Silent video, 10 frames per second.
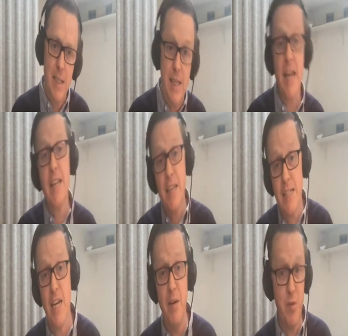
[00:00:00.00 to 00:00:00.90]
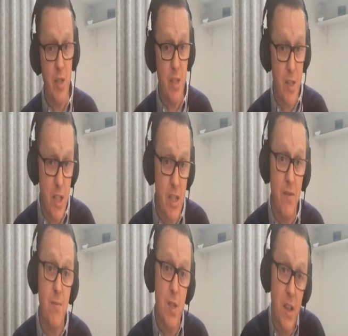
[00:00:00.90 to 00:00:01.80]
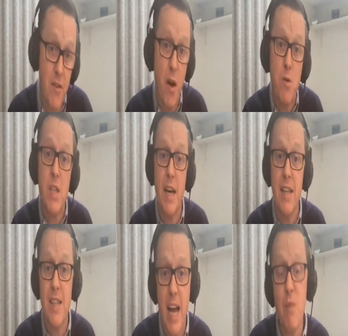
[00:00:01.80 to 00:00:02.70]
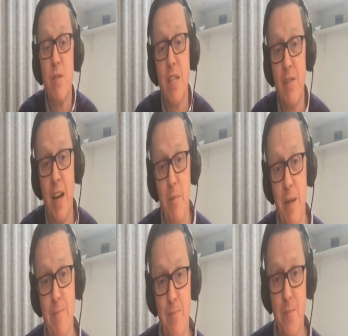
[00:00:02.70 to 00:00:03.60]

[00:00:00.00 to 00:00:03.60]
take the time to devote to that, to help to develop it.